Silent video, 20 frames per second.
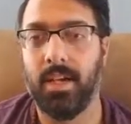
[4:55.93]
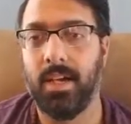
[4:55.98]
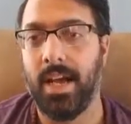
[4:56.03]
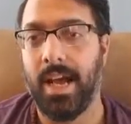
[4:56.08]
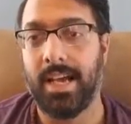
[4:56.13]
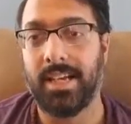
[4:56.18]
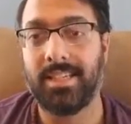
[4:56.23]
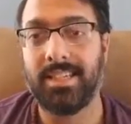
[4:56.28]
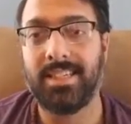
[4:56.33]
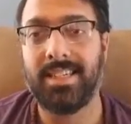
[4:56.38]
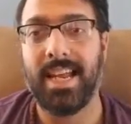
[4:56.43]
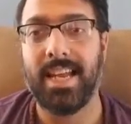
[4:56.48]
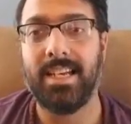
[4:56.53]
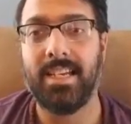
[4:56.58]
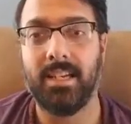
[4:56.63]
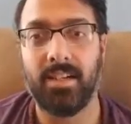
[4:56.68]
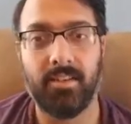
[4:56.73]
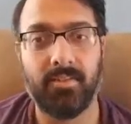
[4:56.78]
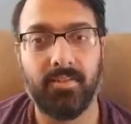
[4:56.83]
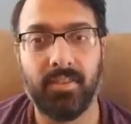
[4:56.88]

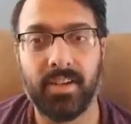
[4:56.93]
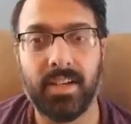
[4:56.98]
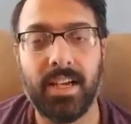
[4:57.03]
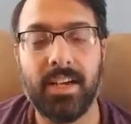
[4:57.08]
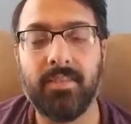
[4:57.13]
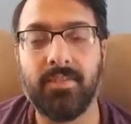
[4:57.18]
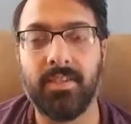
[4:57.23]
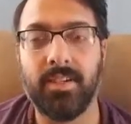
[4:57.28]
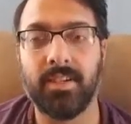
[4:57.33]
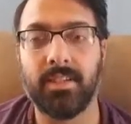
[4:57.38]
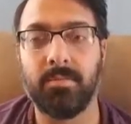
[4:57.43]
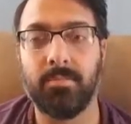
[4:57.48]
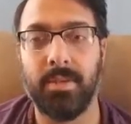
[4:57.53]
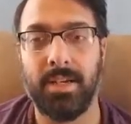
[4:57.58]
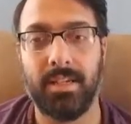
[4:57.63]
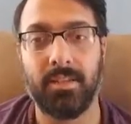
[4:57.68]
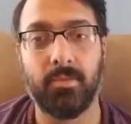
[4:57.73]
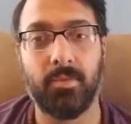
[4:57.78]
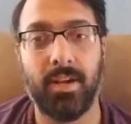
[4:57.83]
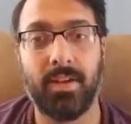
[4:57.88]
Extending forgiveness
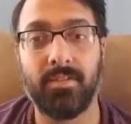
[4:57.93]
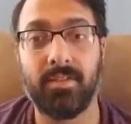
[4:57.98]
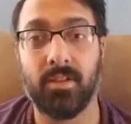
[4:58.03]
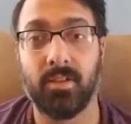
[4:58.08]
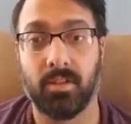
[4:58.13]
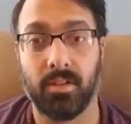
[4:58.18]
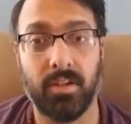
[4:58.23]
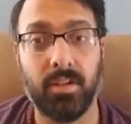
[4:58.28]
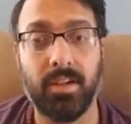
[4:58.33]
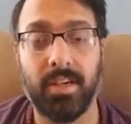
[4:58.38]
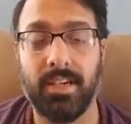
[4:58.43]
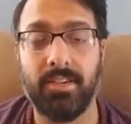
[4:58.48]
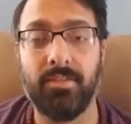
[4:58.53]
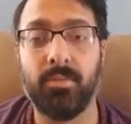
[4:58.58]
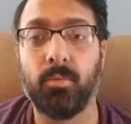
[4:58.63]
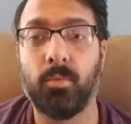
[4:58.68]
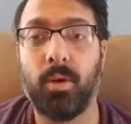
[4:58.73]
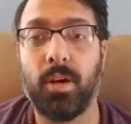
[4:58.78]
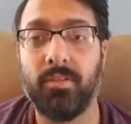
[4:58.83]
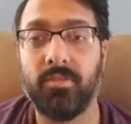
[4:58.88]
means we have to learn
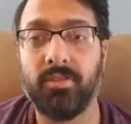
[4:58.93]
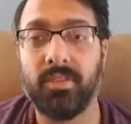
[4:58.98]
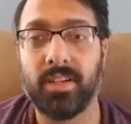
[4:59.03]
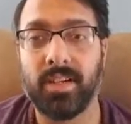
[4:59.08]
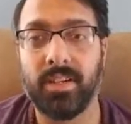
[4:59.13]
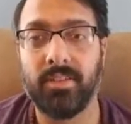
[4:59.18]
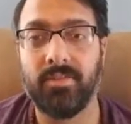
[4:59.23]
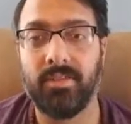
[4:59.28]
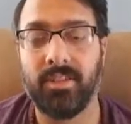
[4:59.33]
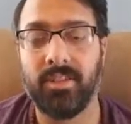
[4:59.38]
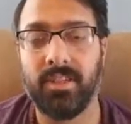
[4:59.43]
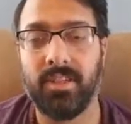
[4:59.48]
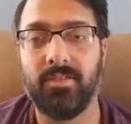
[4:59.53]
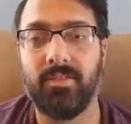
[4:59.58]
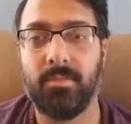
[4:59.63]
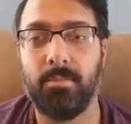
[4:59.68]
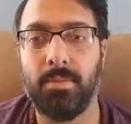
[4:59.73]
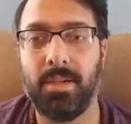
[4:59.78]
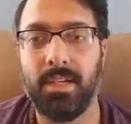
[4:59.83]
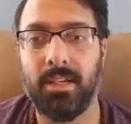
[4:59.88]
even what forgiveness
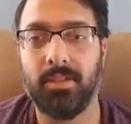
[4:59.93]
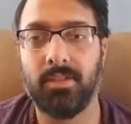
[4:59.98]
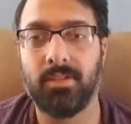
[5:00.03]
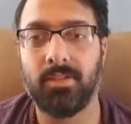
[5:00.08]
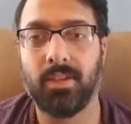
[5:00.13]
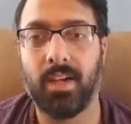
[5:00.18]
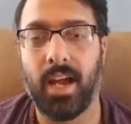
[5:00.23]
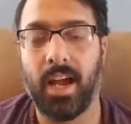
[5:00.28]
even means.